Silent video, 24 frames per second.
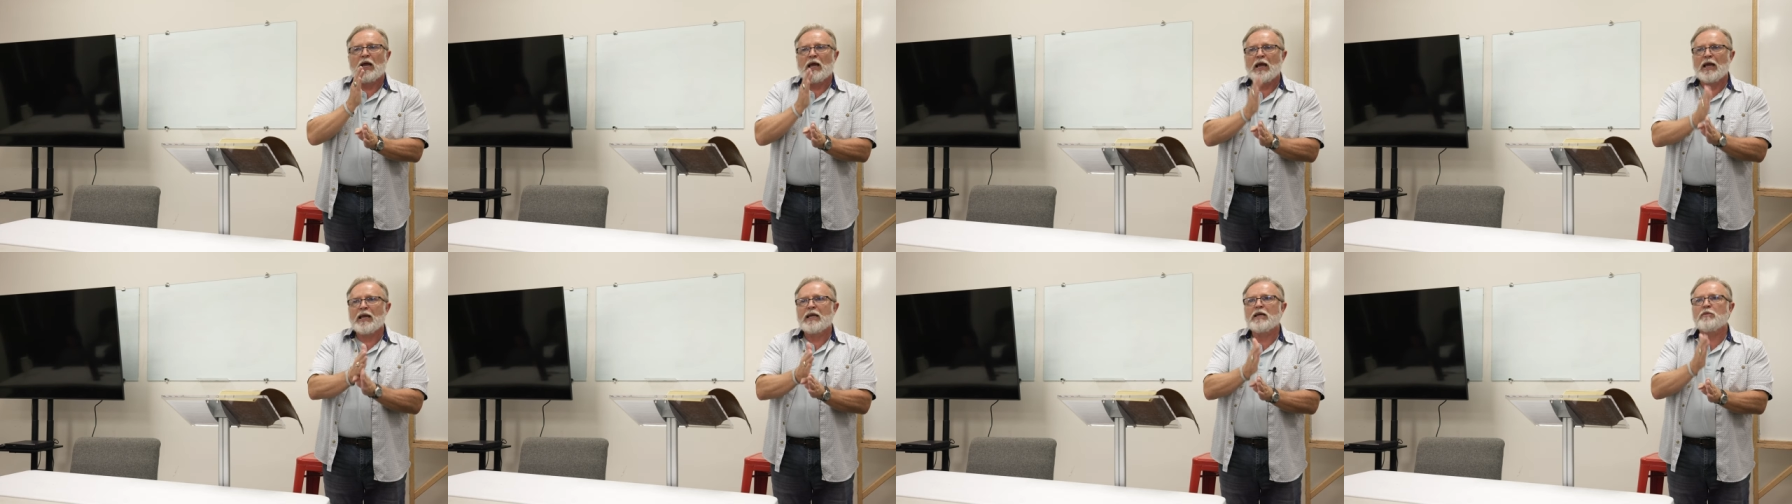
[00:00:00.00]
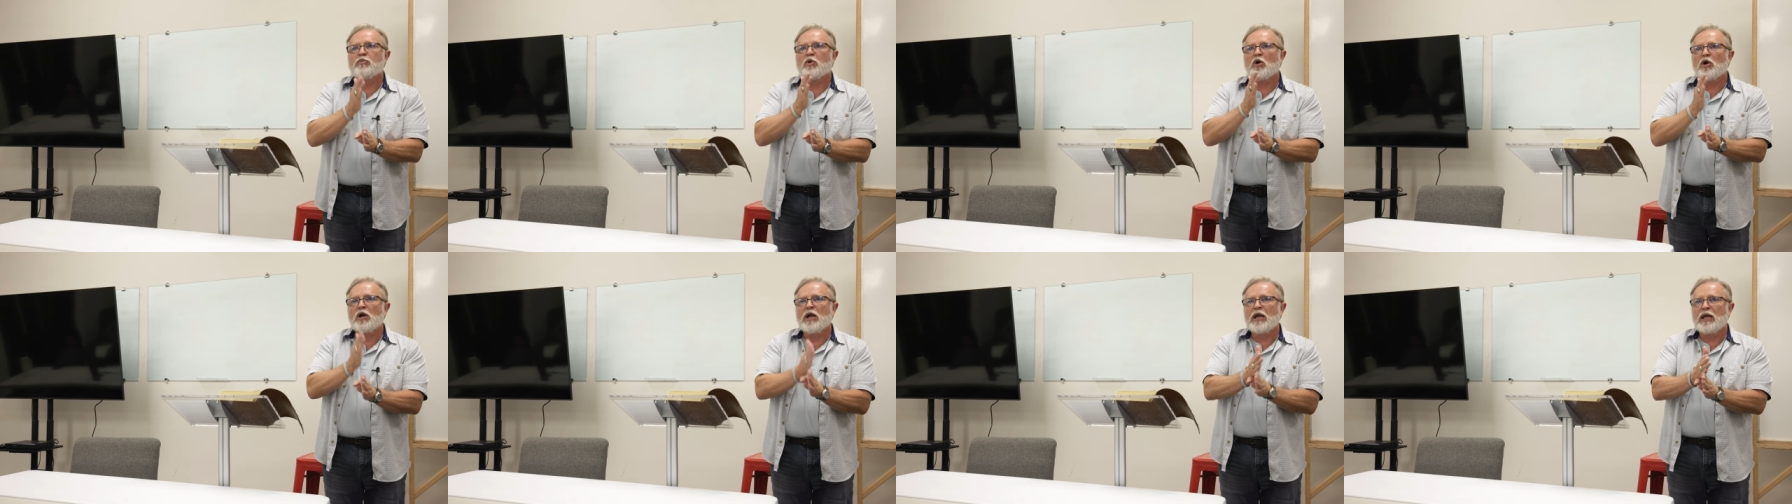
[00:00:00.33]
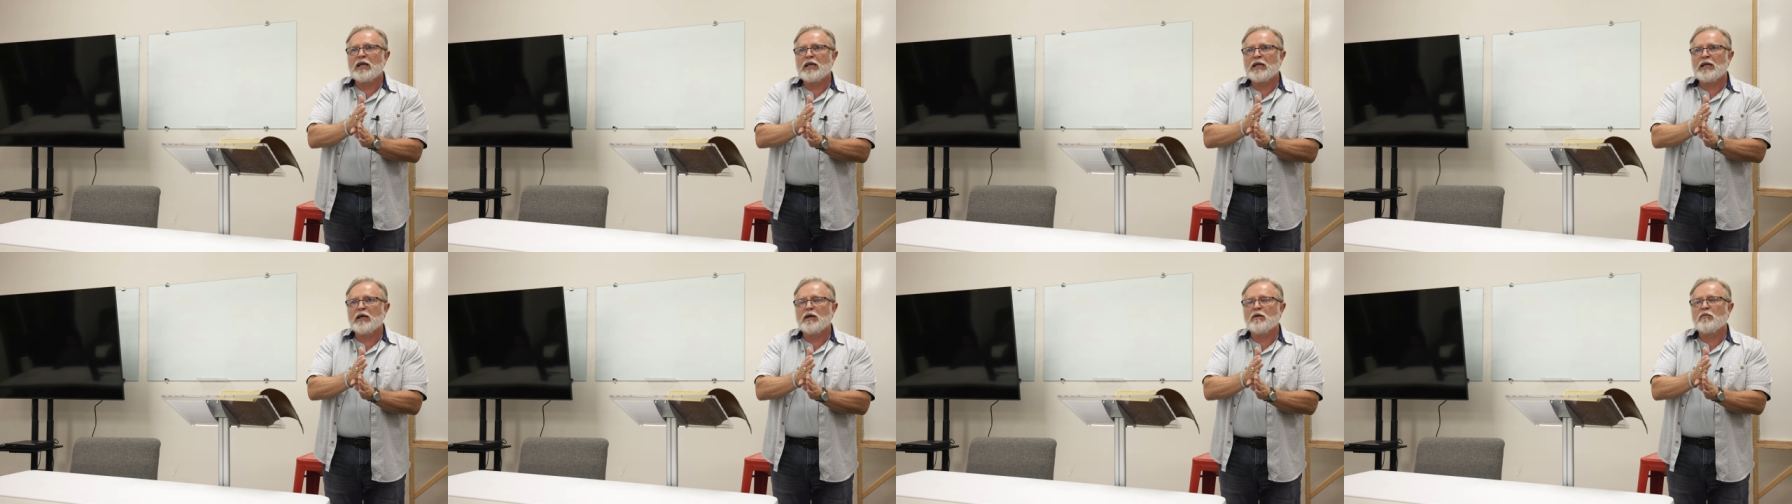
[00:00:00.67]

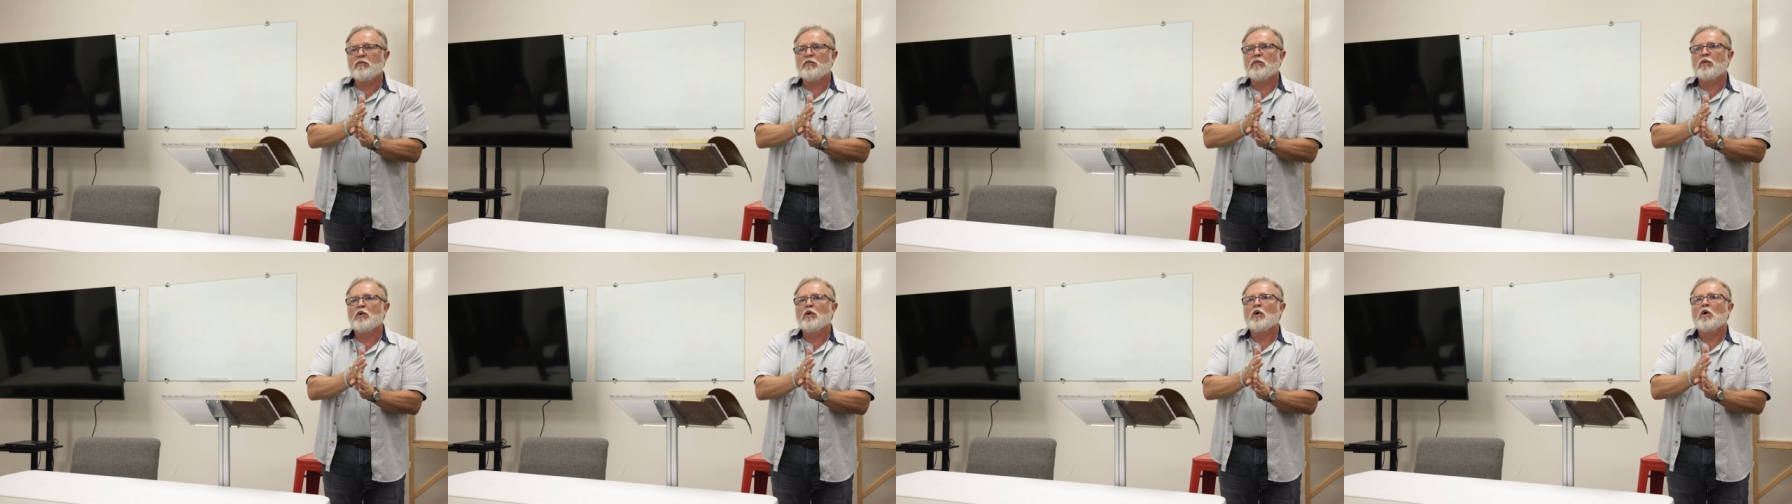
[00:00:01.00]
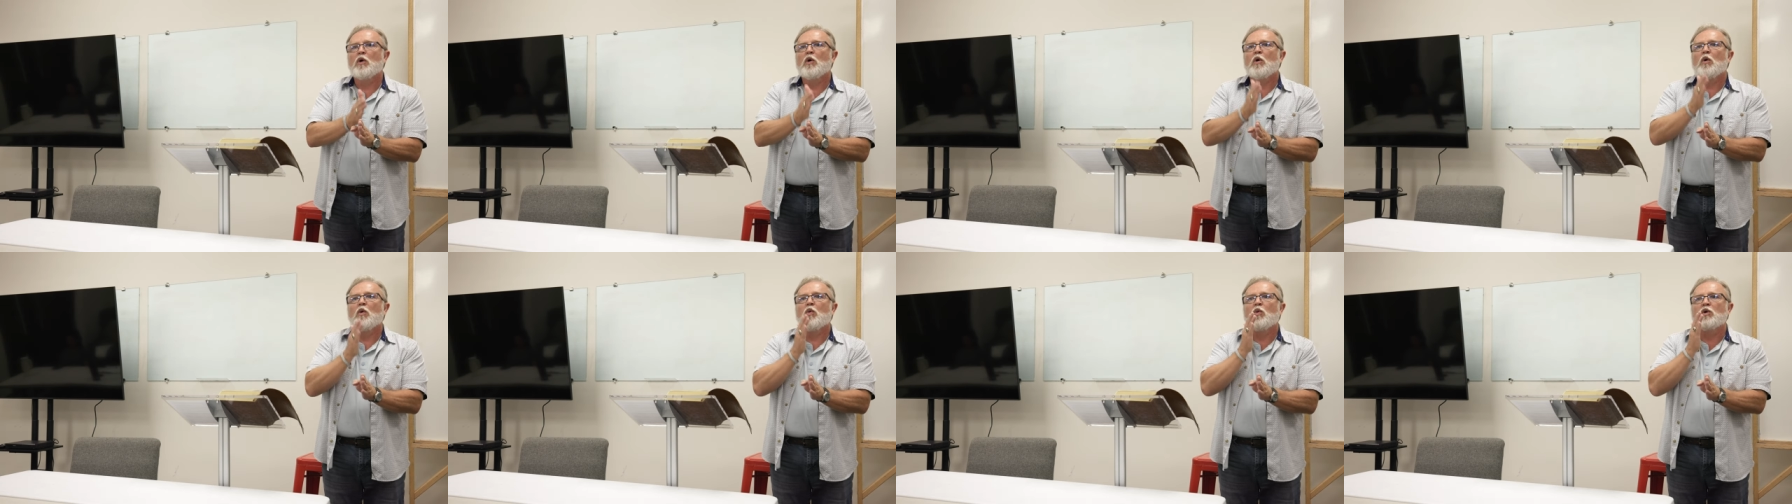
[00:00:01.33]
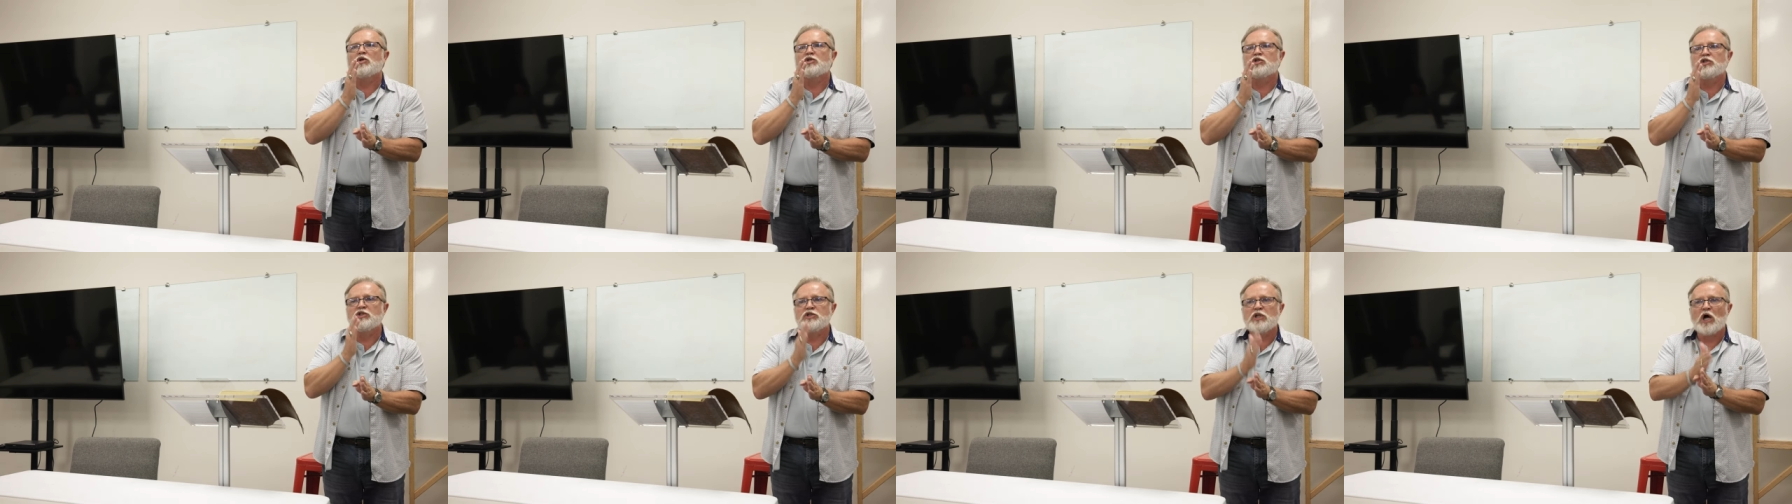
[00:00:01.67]
Abraham
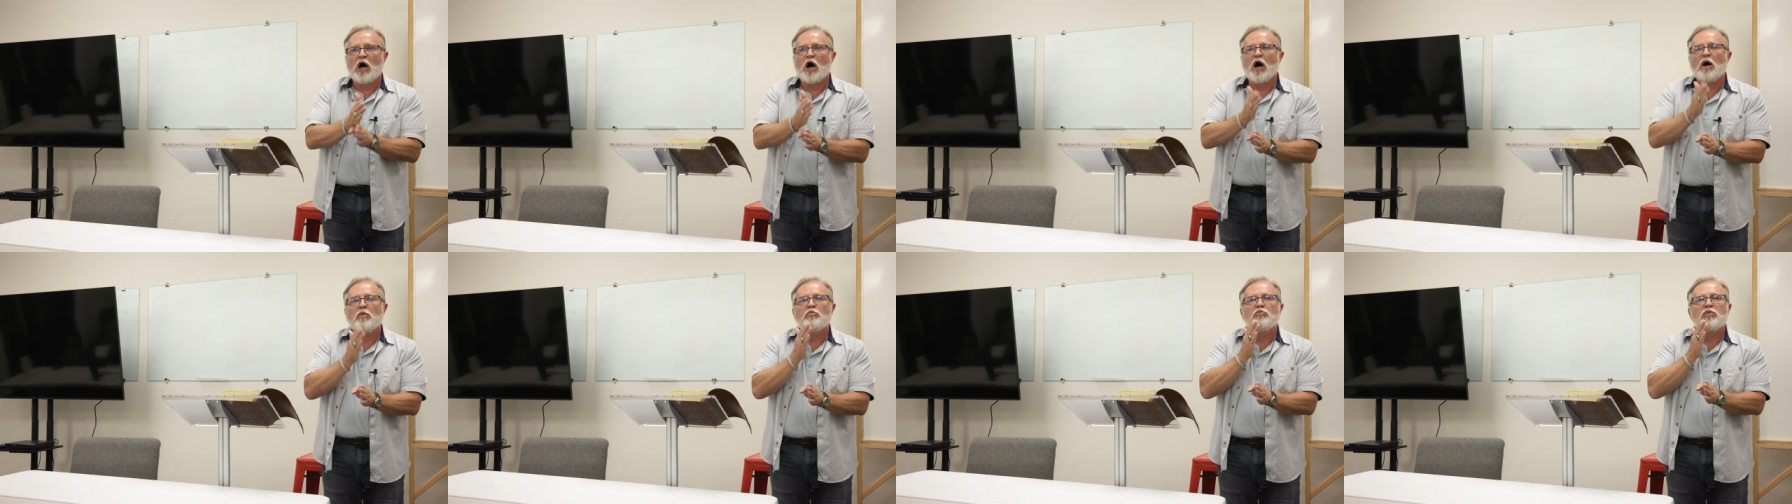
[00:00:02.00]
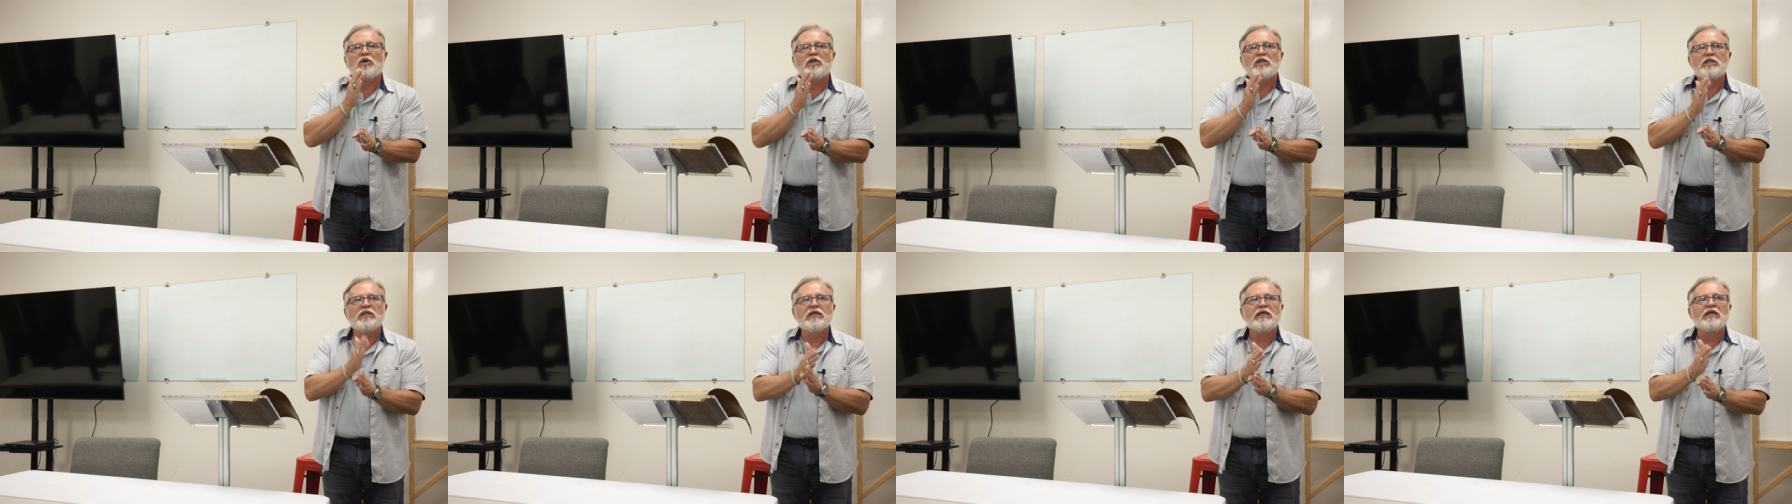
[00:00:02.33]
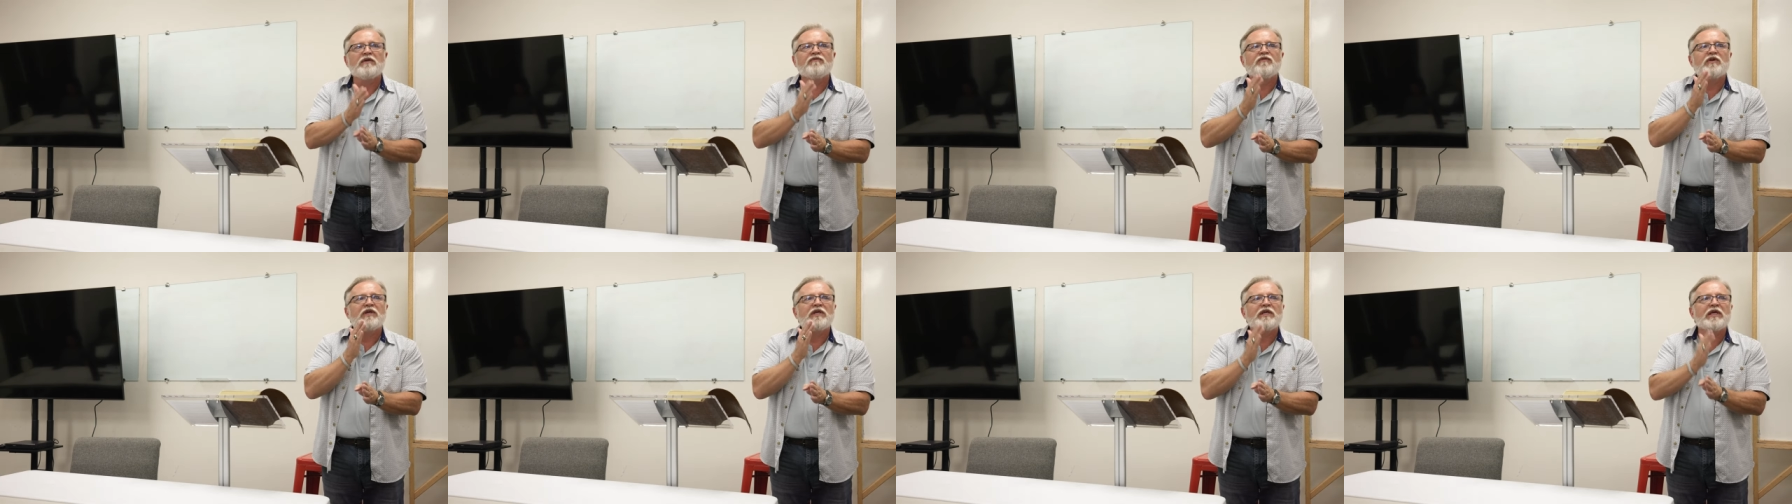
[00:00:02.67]
was not
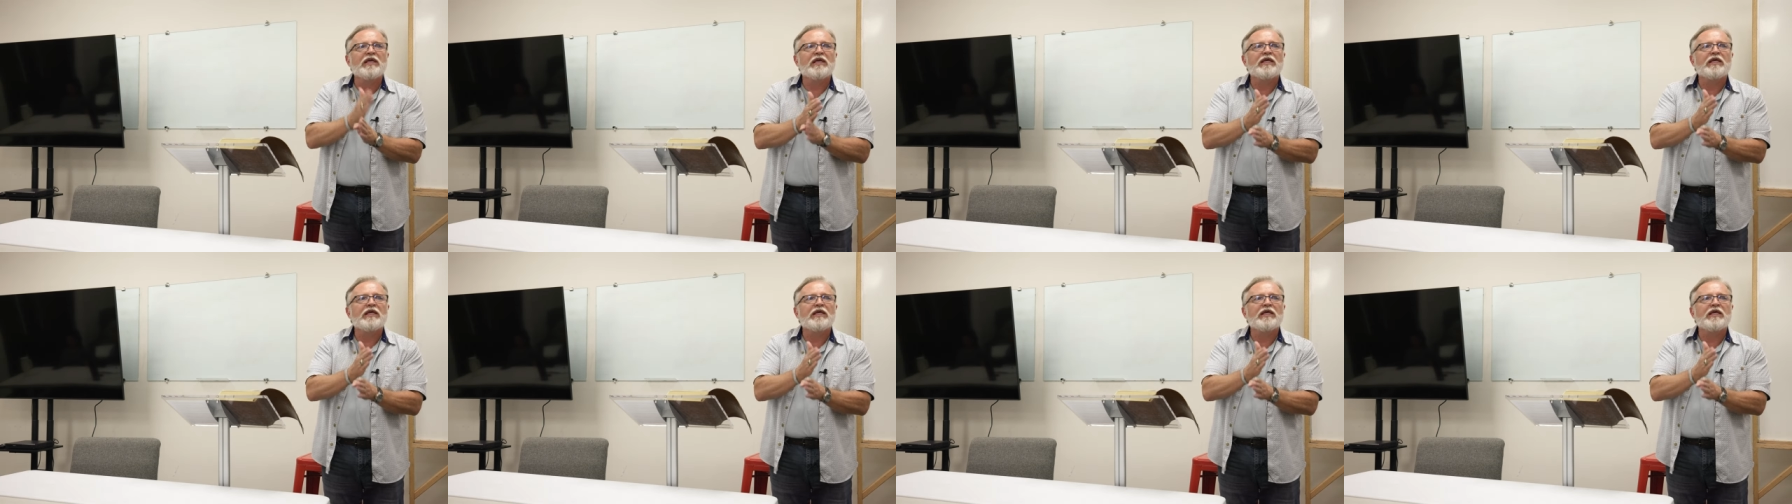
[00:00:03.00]
believing